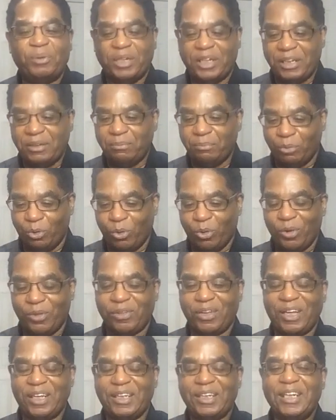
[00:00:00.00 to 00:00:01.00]
We need more
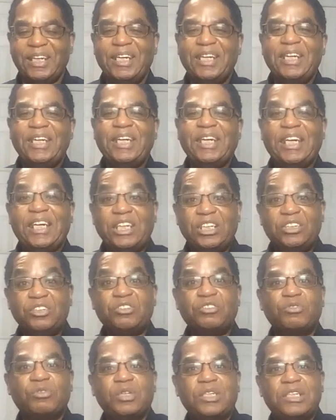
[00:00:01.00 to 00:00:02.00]
than
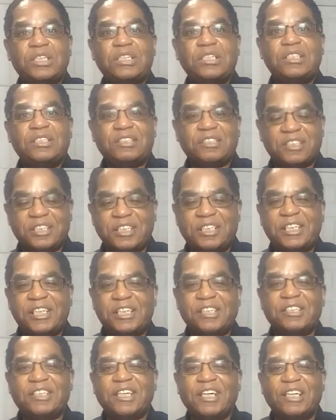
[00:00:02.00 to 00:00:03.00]
industry
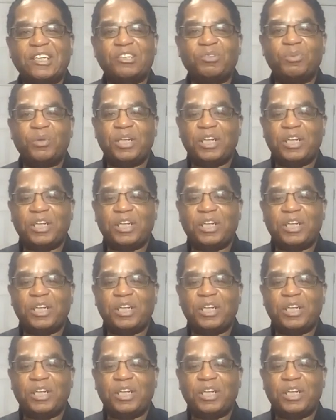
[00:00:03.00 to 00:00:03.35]
statistics.